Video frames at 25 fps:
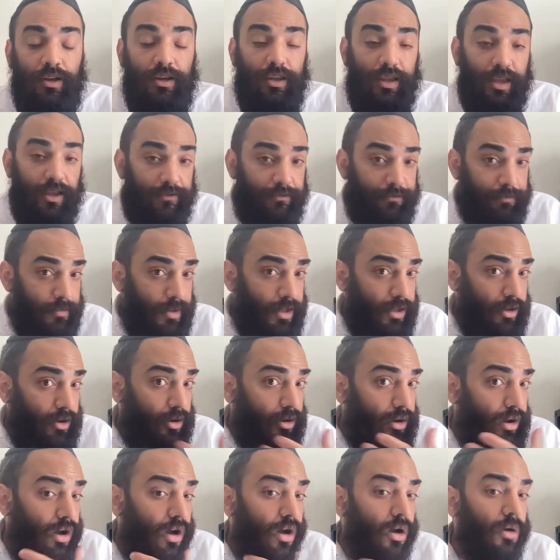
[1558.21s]
Give me
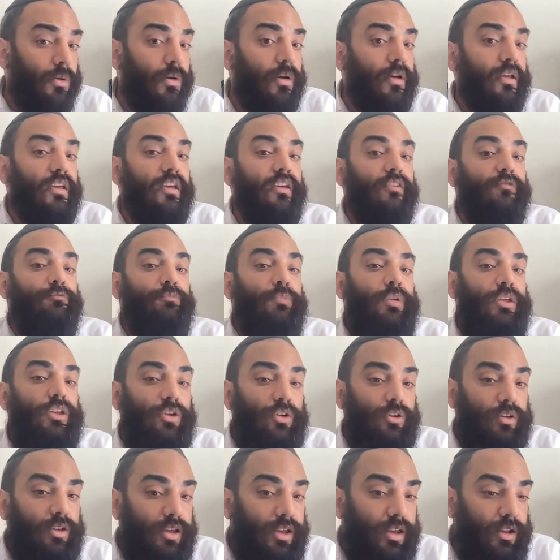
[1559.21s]
your ha'ara. Give me
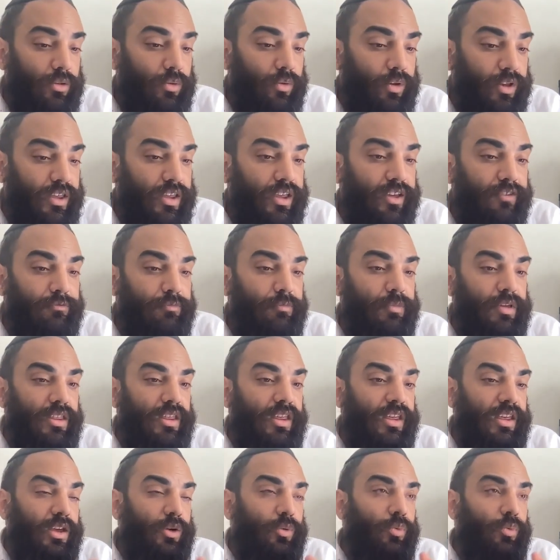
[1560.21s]
your giloi. Give me the